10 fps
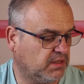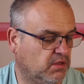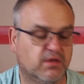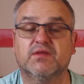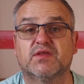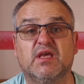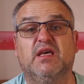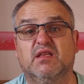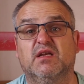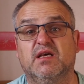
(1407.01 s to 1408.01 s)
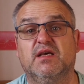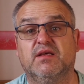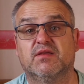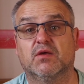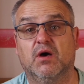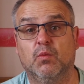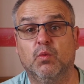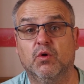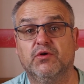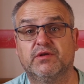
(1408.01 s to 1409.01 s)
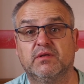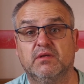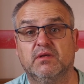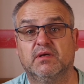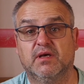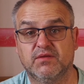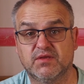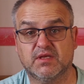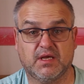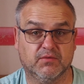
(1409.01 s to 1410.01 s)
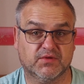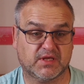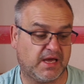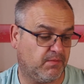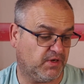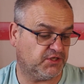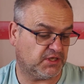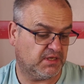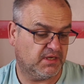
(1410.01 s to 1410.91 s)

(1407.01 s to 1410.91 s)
you can see that it is a wood and steel sandwich.